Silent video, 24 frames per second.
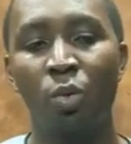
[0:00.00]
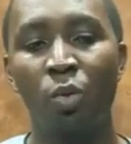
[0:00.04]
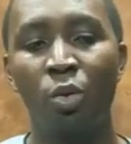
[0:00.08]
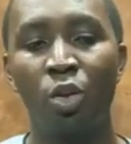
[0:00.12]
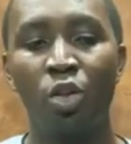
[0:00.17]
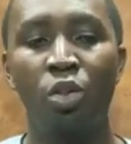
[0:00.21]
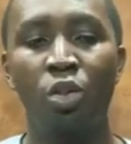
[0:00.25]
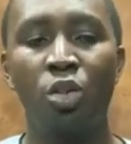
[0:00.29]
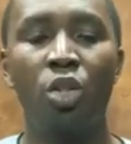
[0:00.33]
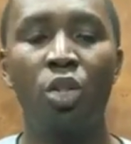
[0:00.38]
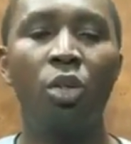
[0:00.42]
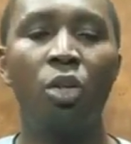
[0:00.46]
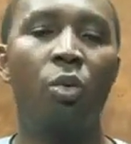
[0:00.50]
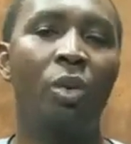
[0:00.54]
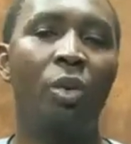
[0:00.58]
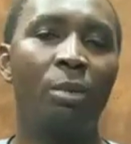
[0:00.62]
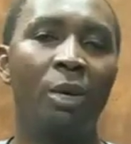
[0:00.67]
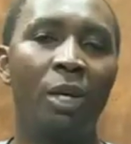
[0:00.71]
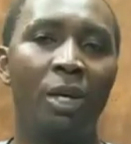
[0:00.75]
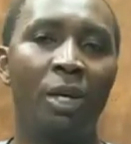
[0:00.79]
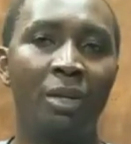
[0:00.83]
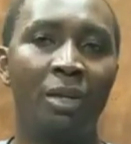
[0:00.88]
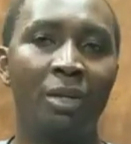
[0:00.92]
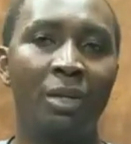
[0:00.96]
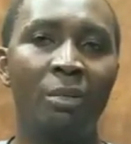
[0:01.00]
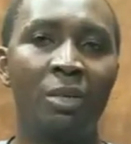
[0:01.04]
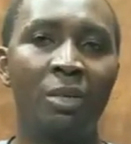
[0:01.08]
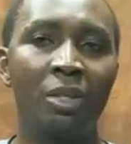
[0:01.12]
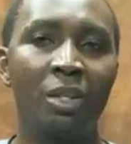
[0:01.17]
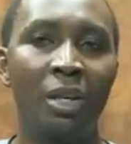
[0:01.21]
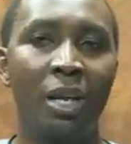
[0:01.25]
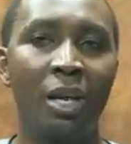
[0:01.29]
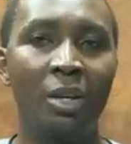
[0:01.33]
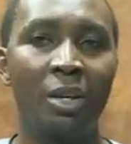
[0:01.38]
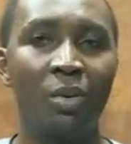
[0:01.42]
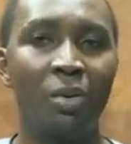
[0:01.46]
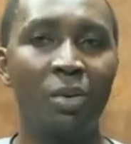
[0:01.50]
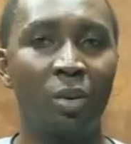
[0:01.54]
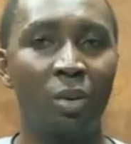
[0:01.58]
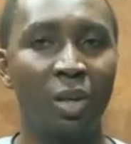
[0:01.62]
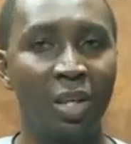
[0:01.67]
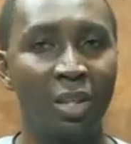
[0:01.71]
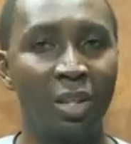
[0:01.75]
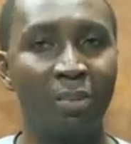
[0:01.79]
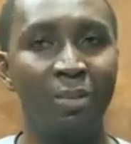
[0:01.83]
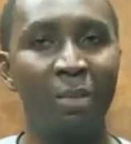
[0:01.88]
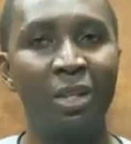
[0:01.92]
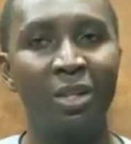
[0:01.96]
which will be some scenarios of
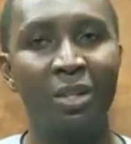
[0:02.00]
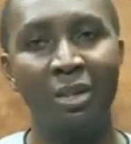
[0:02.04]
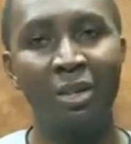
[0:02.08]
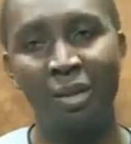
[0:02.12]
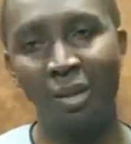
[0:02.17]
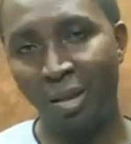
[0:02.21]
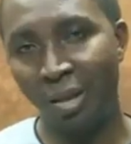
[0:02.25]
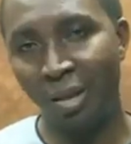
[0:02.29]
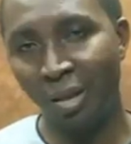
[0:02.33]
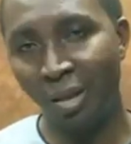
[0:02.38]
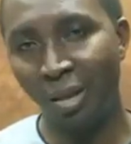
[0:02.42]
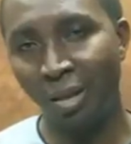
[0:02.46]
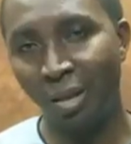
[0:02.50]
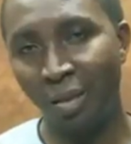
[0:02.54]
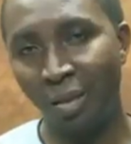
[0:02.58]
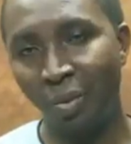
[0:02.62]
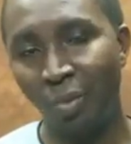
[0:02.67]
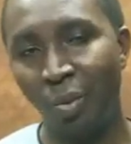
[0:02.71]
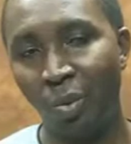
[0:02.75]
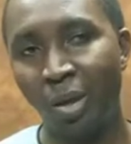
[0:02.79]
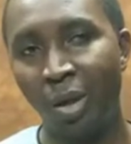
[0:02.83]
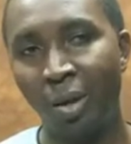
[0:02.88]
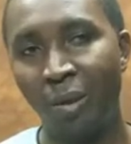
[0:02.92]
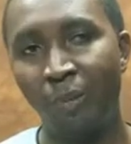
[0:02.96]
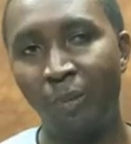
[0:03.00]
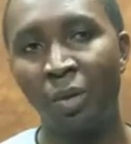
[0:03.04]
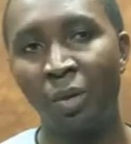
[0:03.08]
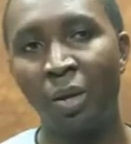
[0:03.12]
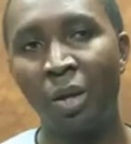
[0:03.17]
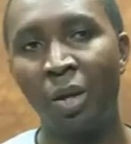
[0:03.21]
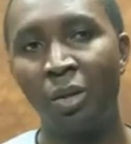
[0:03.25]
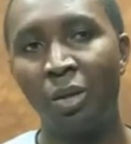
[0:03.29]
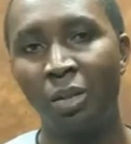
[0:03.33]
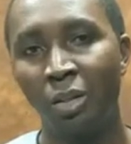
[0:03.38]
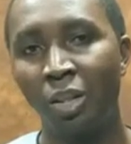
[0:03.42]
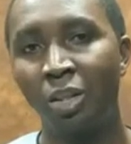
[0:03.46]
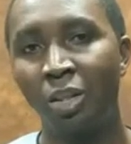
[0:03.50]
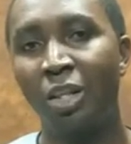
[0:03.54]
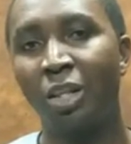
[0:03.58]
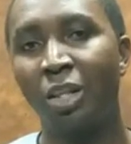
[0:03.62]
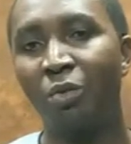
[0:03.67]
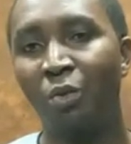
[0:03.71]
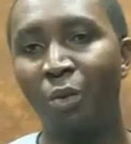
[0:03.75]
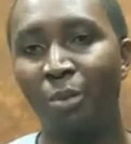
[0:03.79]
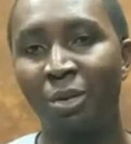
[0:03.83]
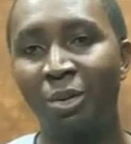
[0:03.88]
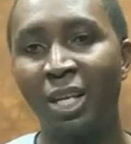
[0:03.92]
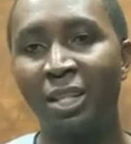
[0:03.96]
case-based learning where
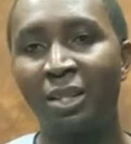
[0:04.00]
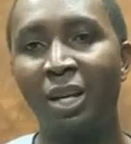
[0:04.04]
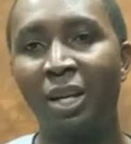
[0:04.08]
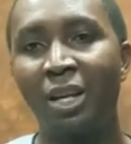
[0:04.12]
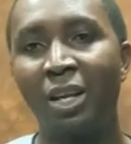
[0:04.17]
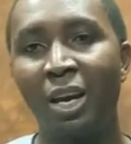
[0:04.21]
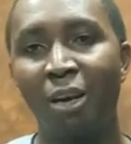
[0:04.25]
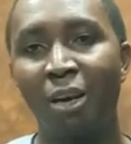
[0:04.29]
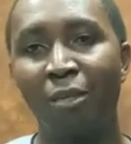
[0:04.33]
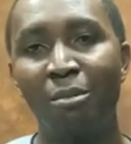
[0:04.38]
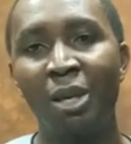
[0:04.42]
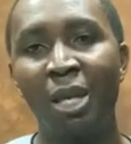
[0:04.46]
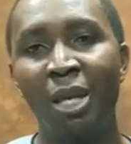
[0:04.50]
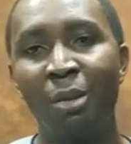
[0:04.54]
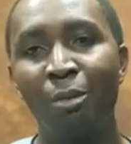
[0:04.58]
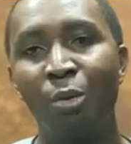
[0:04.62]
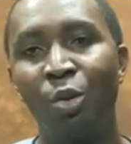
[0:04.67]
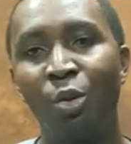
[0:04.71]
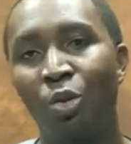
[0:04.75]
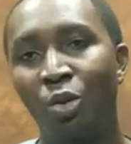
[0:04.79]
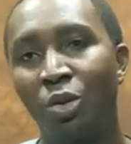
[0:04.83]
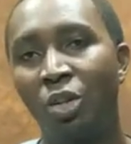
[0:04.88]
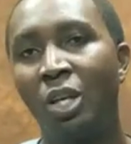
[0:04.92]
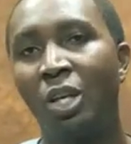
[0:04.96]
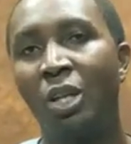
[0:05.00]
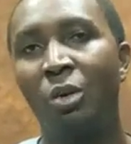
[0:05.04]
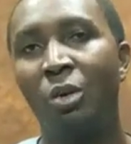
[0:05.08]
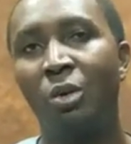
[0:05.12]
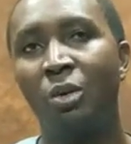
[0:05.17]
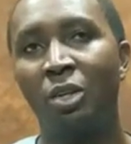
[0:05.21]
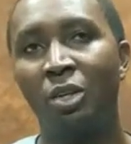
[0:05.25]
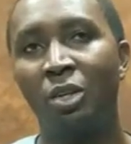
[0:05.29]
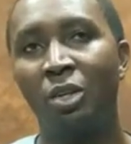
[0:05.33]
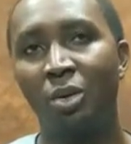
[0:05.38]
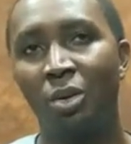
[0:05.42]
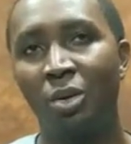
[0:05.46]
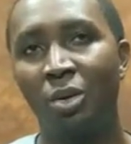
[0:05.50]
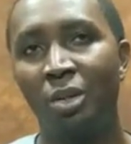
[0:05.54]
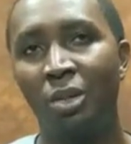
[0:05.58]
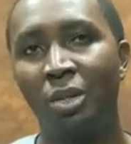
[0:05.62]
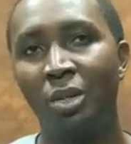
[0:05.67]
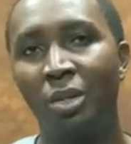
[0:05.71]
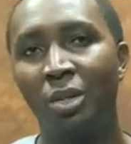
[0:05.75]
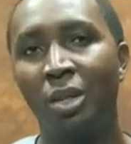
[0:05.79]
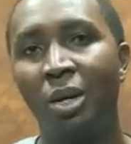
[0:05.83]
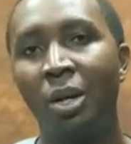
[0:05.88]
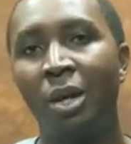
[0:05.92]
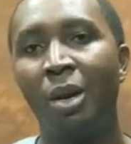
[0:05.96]
teachers from Tanzania have been able to share their own
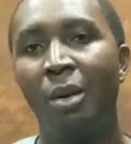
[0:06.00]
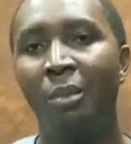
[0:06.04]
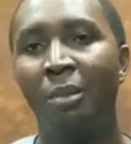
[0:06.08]
resources.